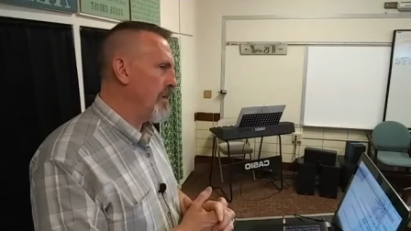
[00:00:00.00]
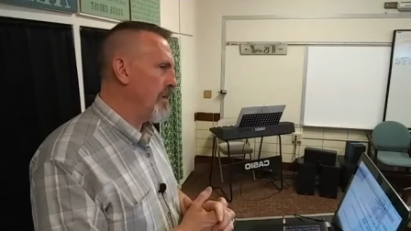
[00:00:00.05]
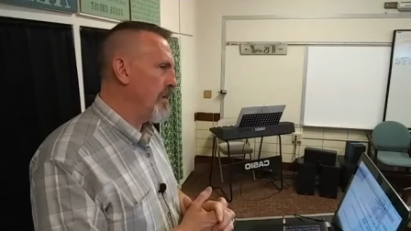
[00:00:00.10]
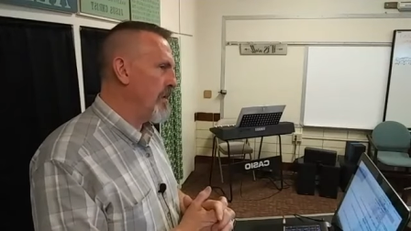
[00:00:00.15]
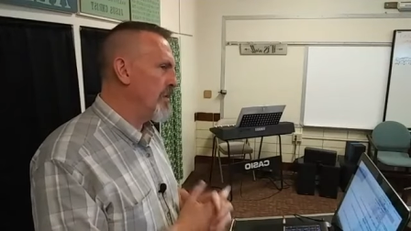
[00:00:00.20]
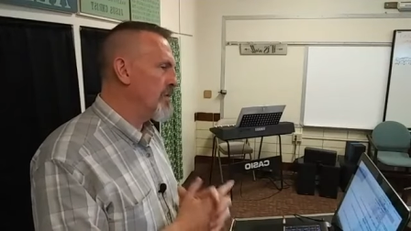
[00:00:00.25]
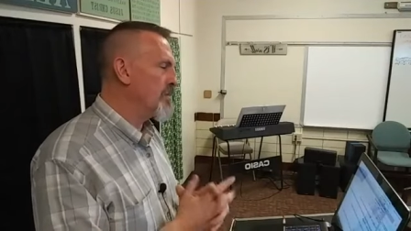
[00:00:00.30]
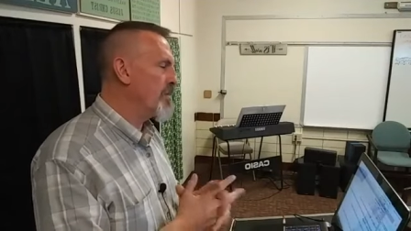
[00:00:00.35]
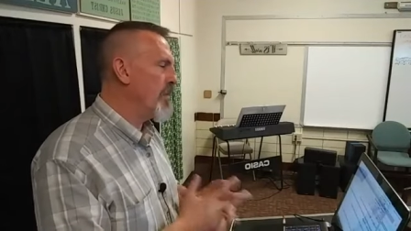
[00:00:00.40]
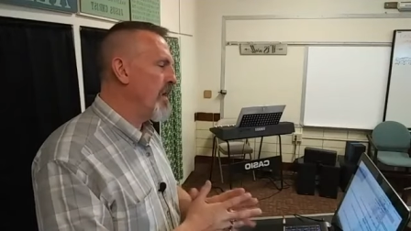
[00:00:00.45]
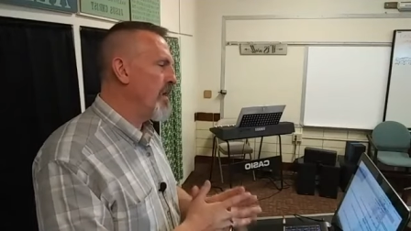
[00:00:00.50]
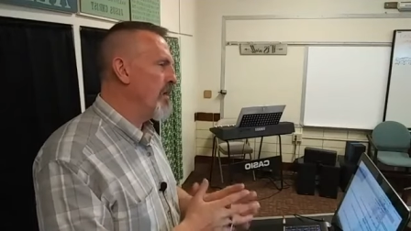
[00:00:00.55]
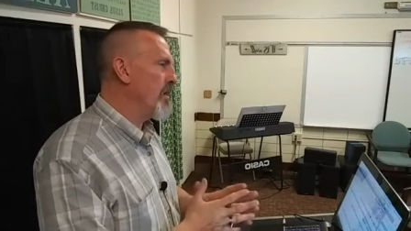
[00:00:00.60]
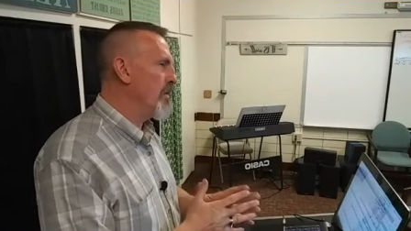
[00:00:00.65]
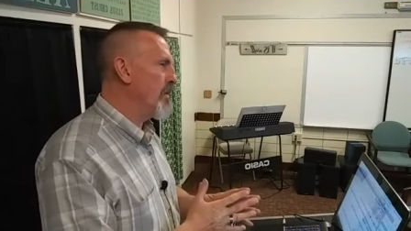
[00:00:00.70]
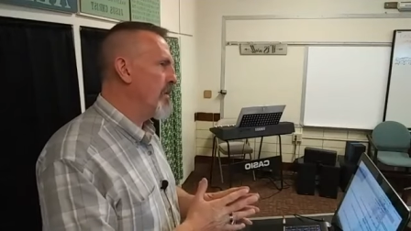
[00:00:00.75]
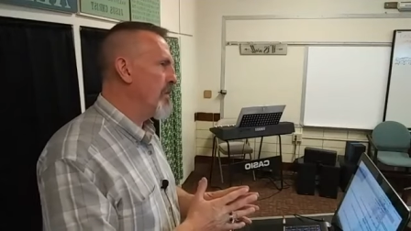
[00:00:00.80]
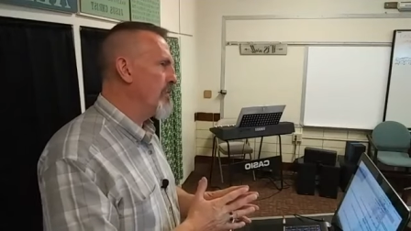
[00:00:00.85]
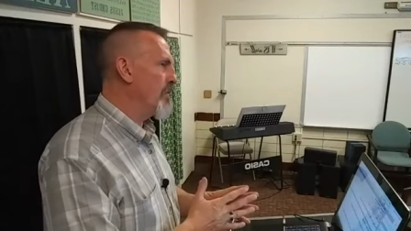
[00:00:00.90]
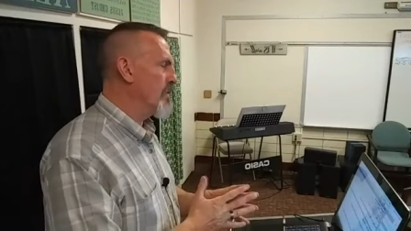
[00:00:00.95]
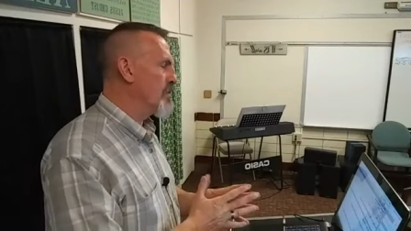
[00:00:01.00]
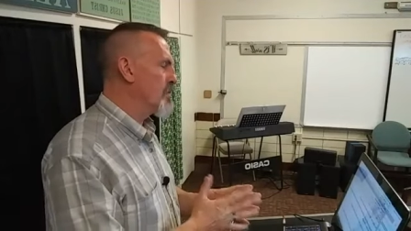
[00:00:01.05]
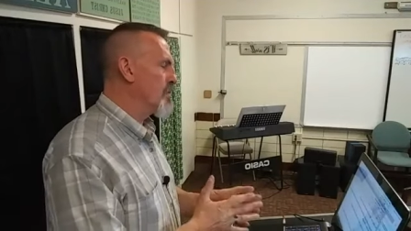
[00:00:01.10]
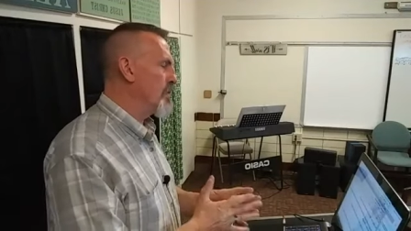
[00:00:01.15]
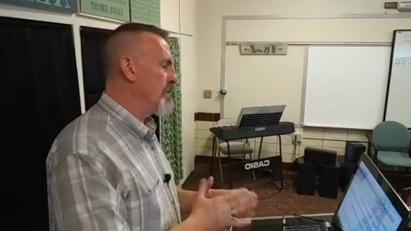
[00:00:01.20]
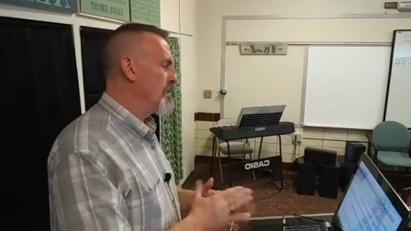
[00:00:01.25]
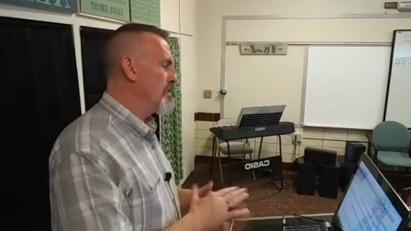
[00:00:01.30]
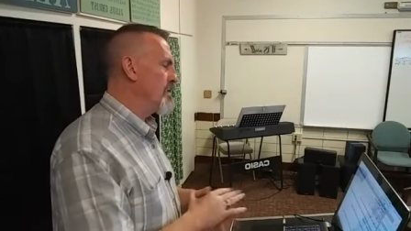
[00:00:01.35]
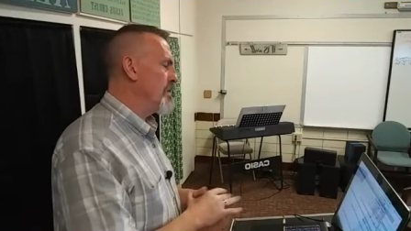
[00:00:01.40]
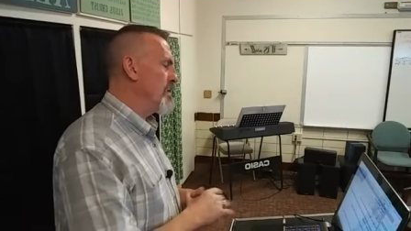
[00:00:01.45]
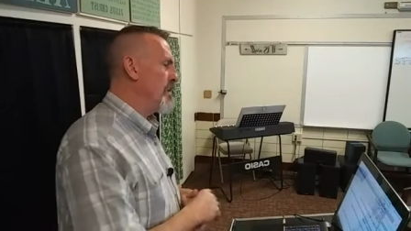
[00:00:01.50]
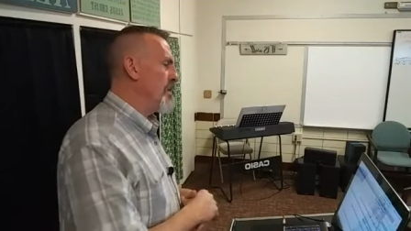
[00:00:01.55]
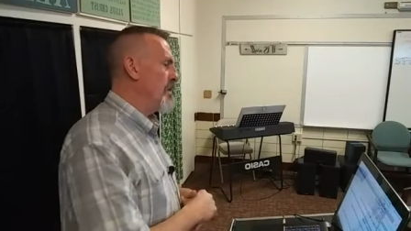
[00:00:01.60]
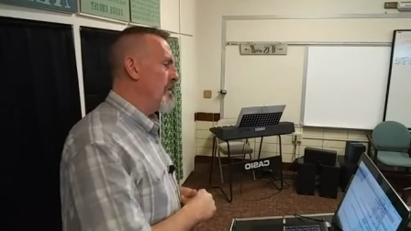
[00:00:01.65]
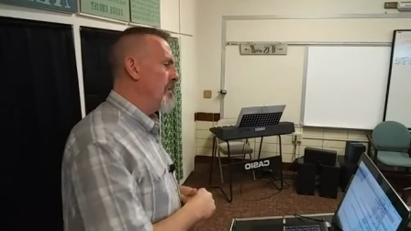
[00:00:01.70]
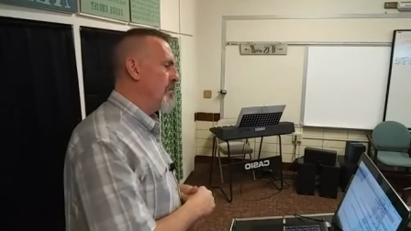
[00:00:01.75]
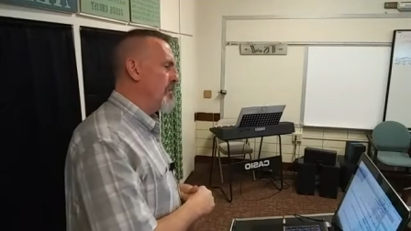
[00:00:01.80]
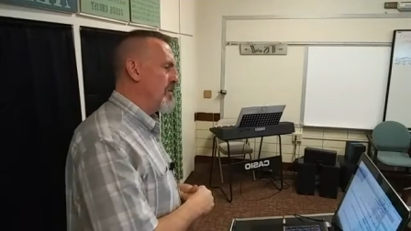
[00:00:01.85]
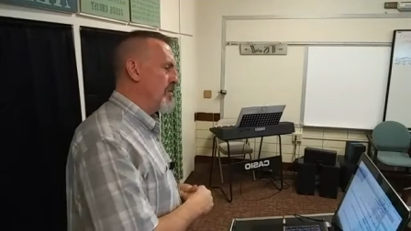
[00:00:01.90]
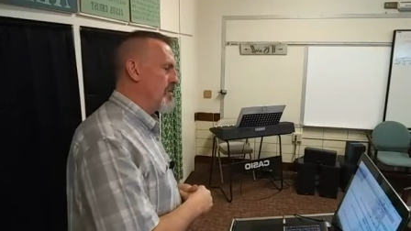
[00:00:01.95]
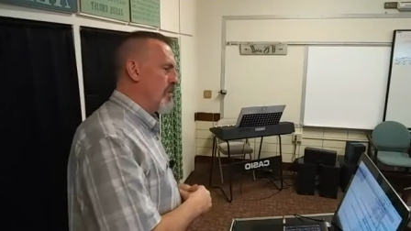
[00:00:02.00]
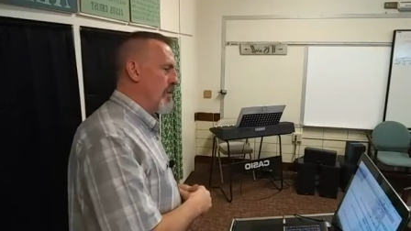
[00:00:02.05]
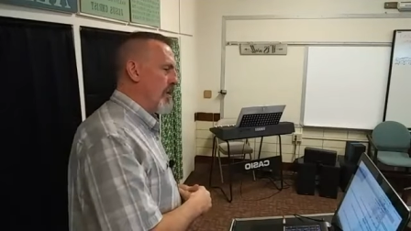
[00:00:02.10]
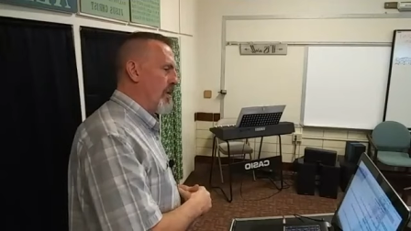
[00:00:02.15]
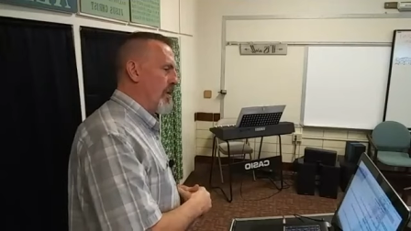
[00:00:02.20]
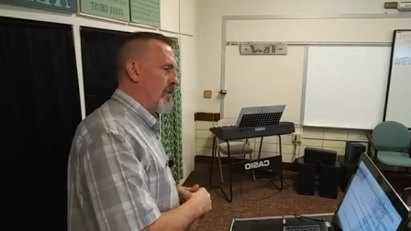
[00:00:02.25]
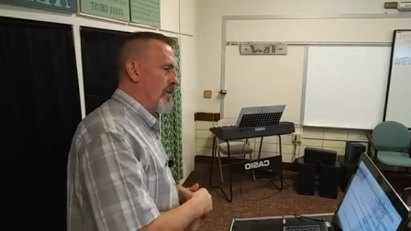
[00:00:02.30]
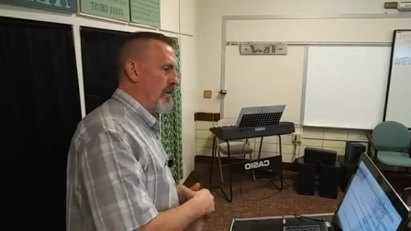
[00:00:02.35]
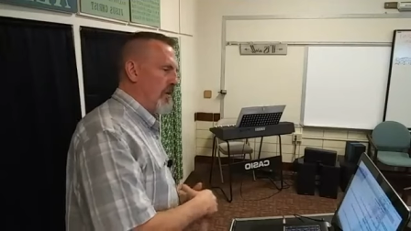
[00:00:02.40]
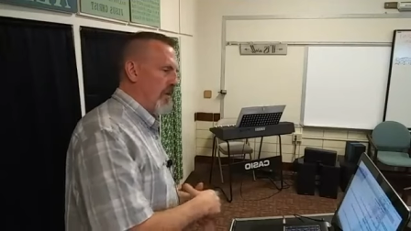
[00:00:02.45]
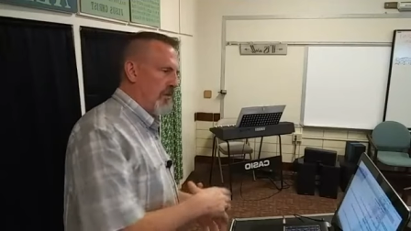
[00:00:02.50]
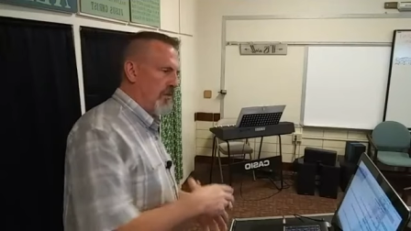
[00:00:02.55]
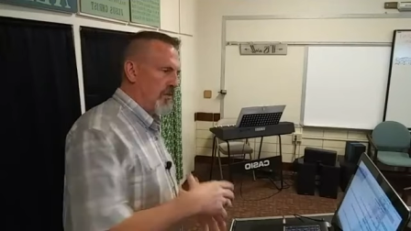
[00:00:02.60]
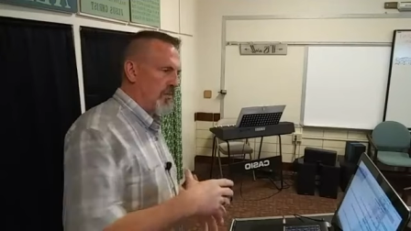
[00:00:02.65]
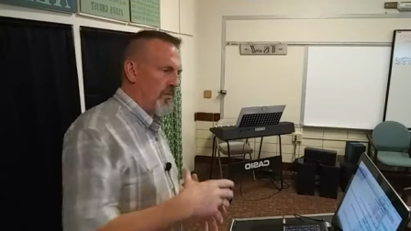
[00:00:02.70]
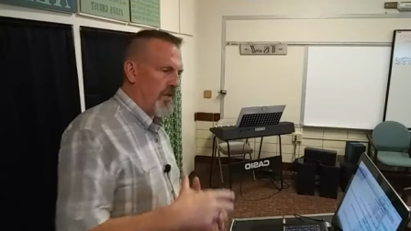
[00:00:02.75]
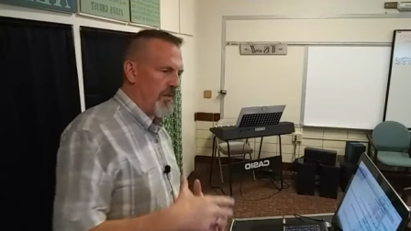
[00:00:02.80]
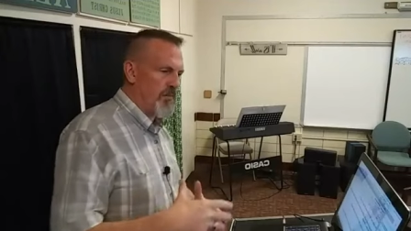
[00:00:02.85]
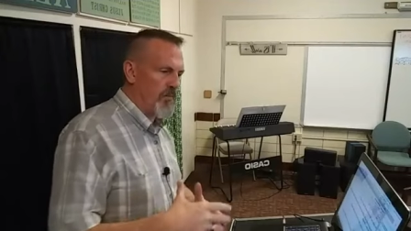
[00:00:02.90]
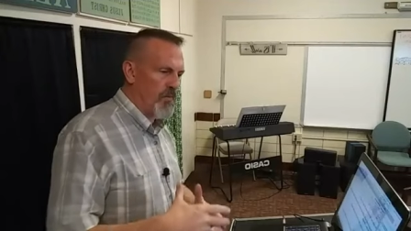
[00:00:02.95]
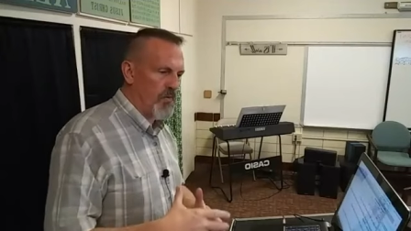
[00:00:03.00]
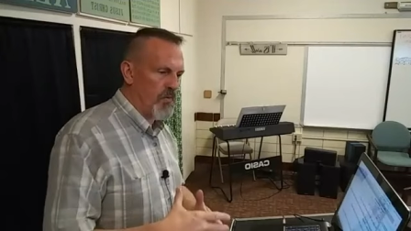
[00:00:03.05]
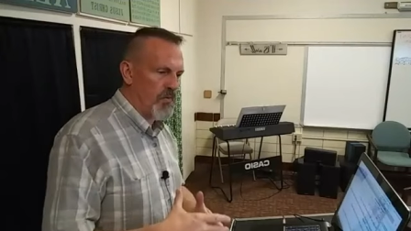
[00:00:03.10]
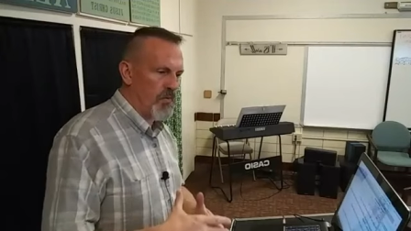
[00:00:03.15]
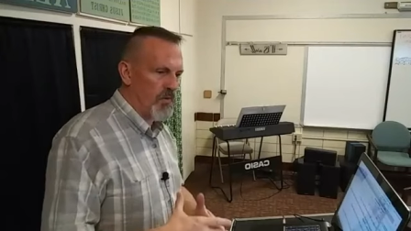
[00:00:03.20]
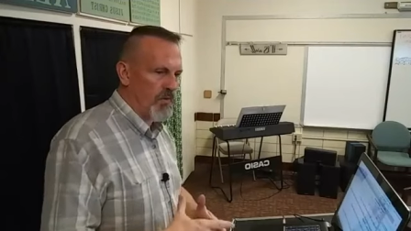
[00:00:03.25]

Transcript: he's made a difference we see between his people